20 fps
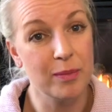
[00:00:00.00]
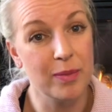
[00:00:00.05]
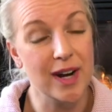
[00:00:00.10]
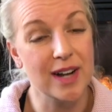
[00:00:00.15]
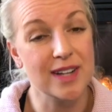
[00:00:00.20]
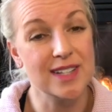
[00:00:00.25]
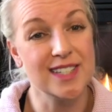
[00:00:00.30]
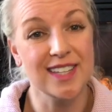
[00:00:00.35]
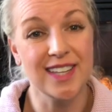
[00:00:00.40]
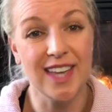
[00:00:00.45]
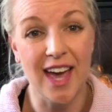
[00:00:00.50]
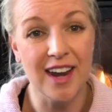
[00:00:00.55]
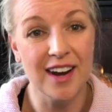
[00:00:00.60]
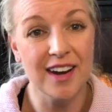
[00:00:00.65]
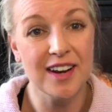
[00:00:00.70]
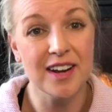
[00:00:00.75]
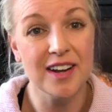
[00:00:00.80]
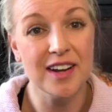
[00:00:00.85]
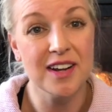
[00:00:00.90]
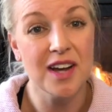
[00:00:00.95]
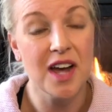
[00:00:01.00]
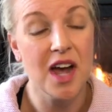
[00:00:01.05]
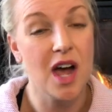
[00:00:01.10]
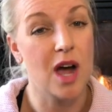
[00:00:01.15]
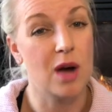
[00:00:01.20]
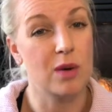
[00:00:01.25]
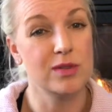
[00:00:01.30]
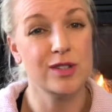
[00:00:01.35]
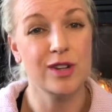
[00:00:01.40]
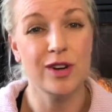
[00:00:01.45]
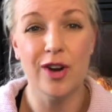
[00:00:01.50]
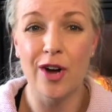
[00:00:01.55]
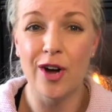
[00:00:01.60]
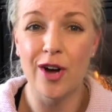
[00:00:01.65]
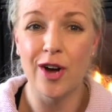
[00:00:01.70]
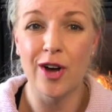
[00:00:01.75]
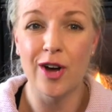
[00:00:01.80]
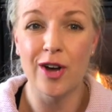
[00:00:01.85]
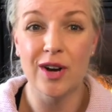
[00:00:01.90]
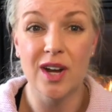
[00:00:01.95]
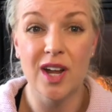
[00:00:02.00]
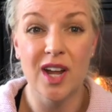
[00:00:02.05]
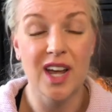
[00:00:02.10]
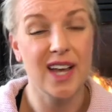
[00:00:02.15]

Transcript: but I was in Canada. I was alone.